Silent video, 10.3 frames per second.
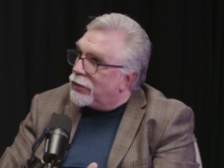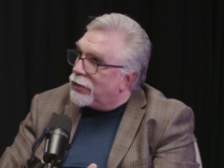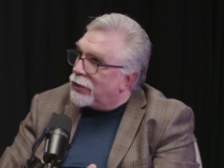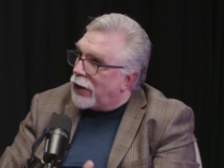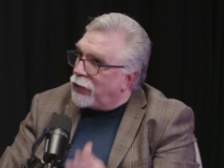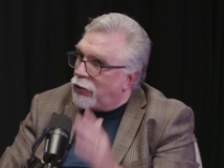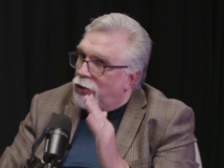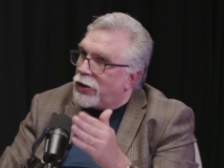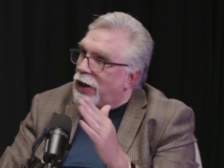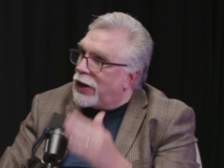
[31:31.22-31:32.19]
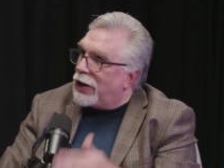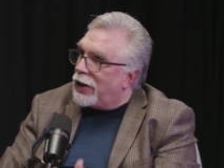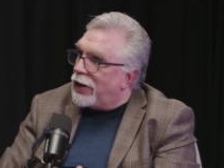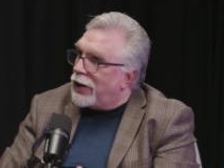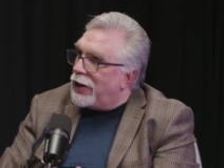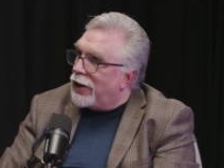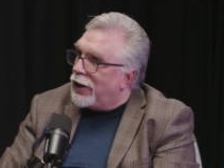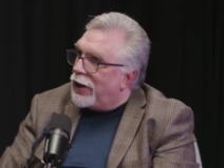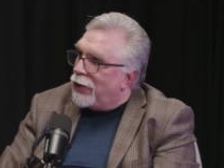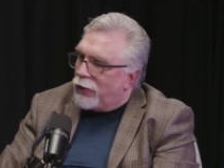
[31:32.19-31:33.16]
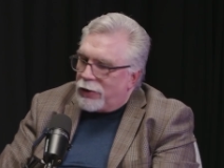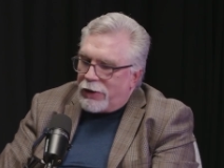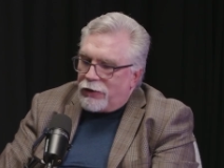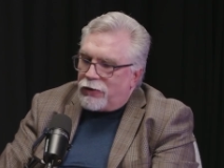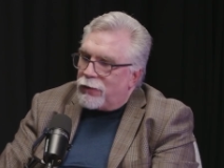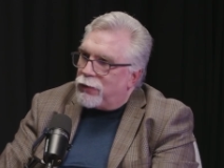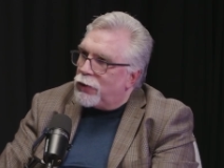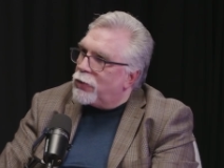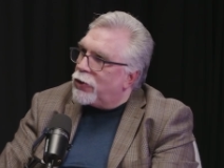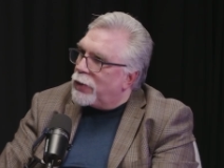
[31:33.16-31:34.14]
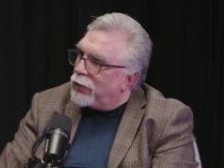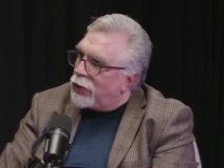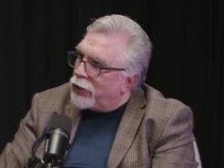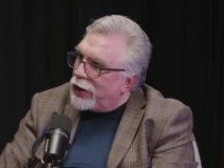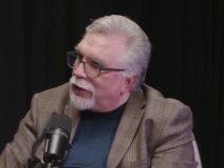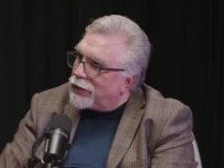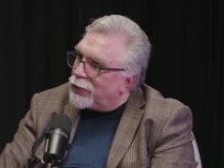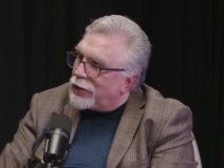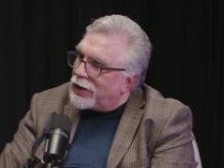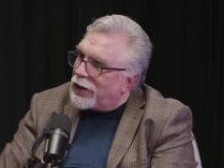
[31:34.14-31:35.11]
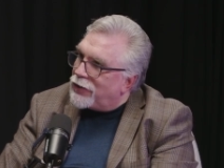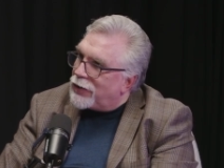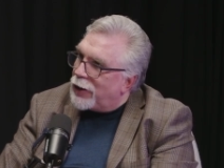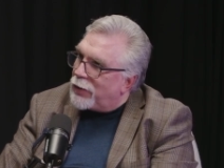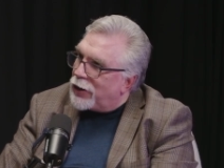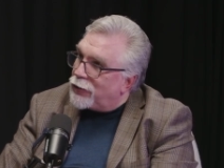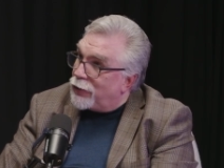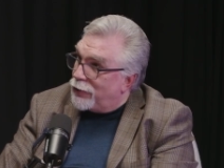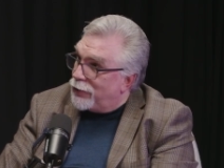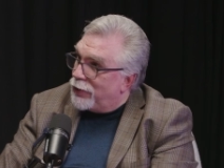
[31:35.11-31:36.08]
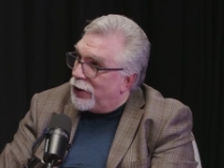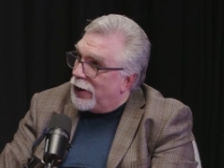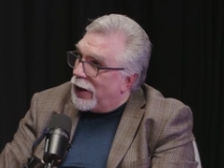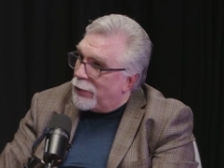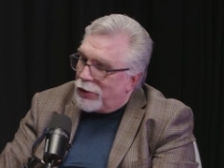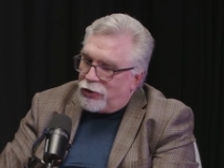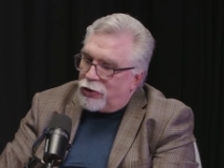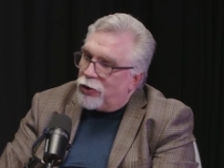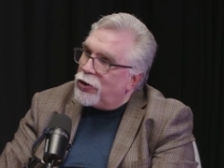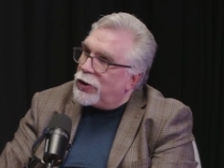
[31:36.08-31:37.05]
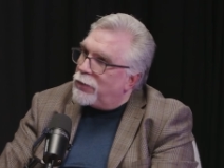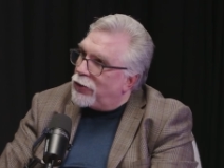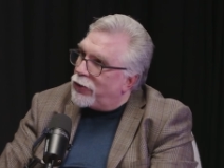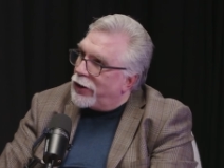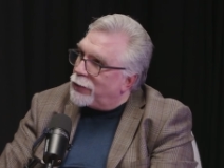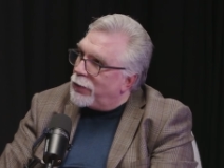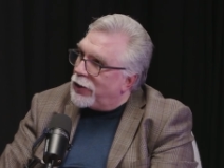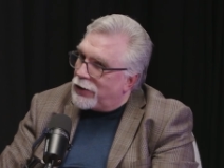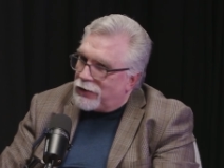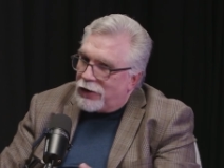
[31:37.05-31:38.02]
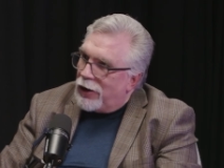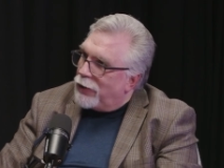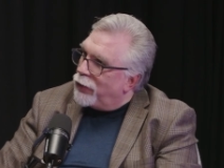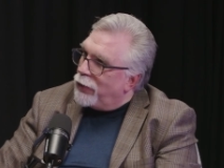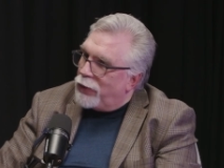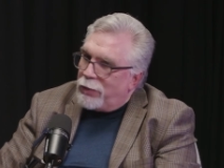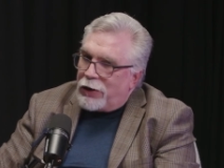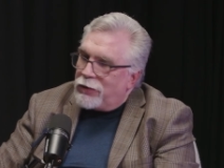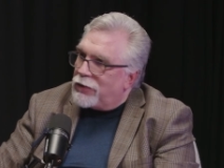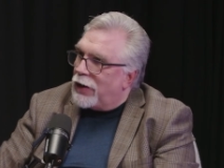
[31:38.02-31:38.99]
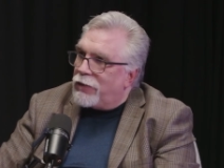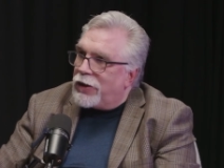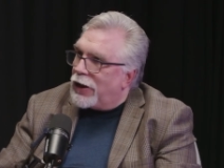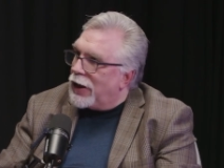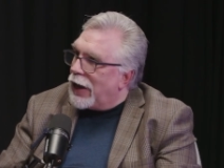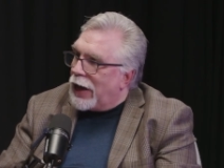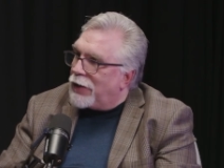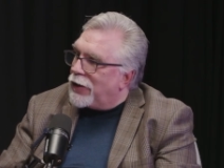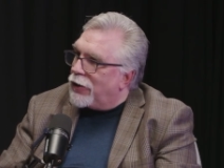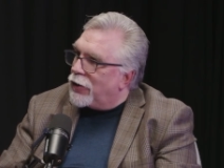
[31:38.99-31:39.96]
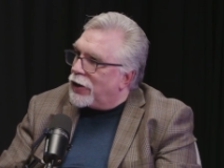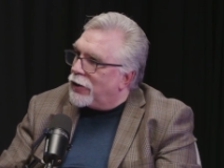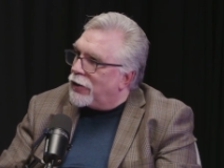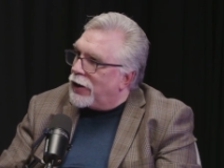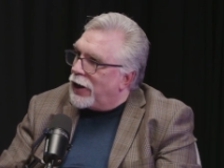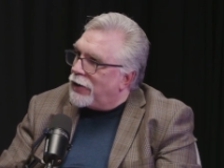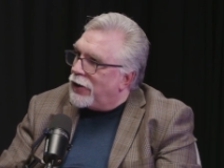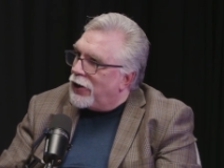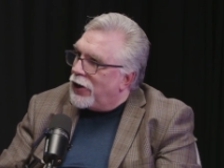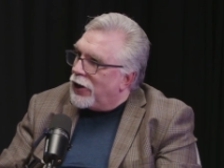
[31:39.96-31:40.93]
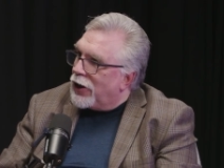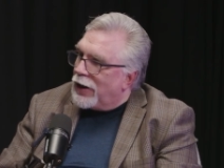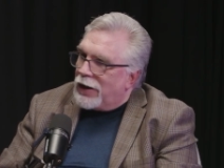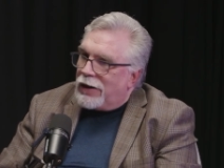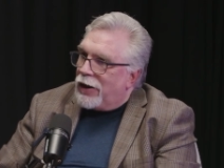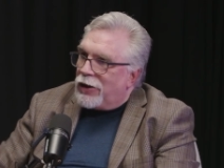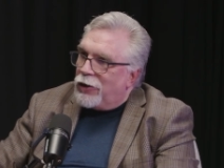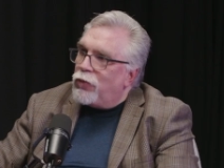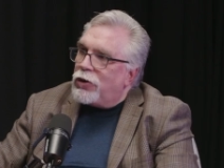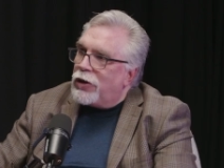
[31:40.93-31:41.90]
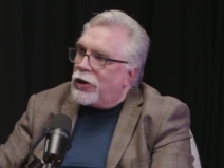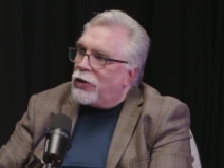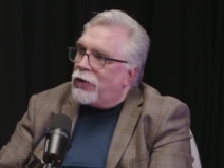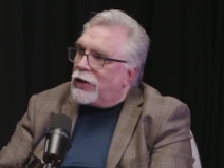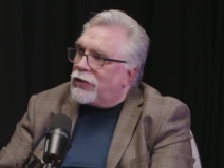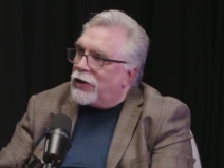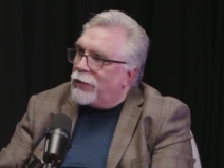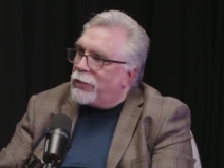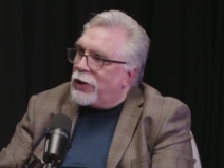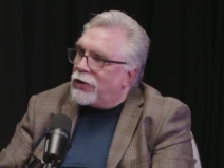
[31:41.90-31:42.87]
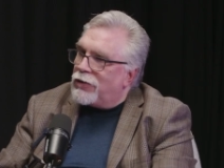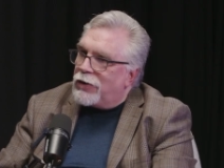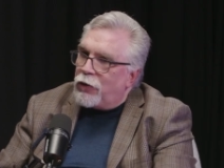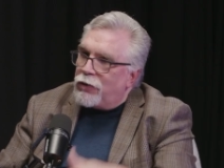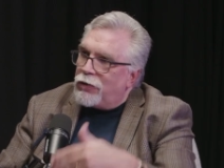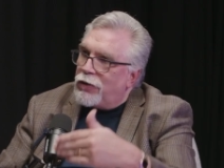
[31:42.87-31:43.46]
Have you looked at it lately? What about your former employees? What do they say about you? How about your current employees? Because we post everything out there on the internet, and you want to know that stuff because those are